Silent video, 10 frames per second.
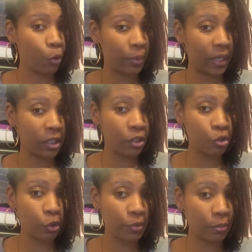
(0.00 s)
Link will be in the
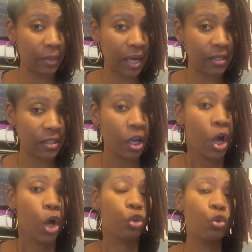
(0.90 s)
description box.
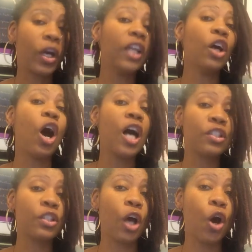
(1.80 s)
You can
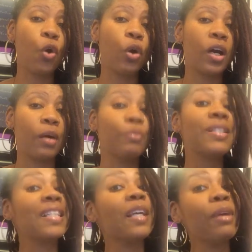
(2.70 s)
also
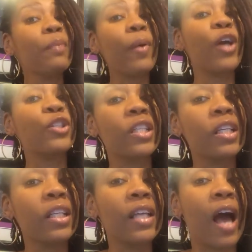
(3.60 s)
come see me
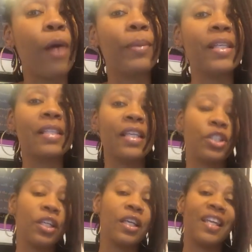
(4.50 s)
personally. I'll be
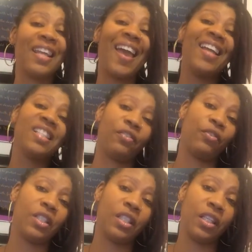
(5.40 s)
teaching in 8
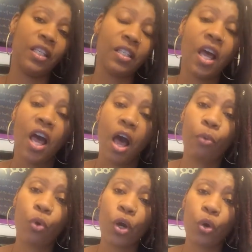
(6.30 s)
different cities.
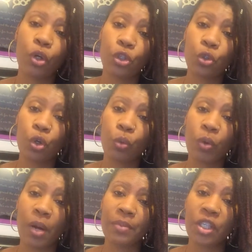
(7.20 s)
I'm going on a
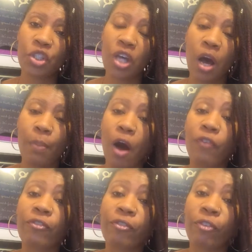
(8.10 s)
tour where I'm teaching
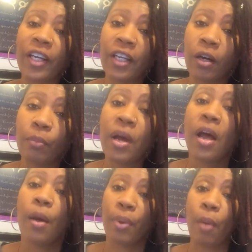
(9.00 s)
about freedom,
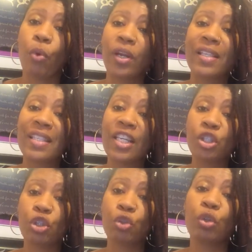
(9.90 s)
but I want to
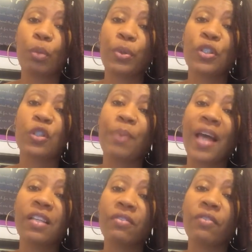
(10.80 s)
teach it through the
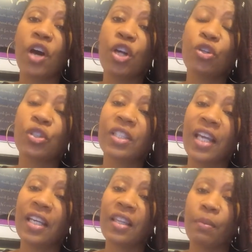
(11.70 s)
perspective of
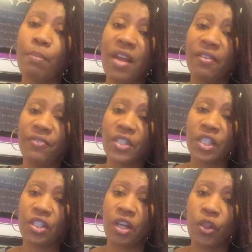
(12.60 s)
understanding the
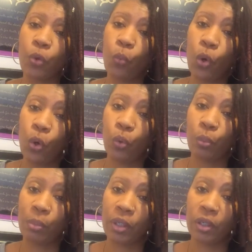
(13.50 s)
metaphysics of the
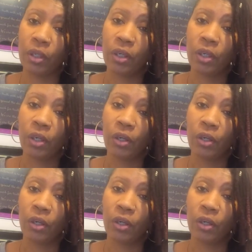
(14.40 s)
womb.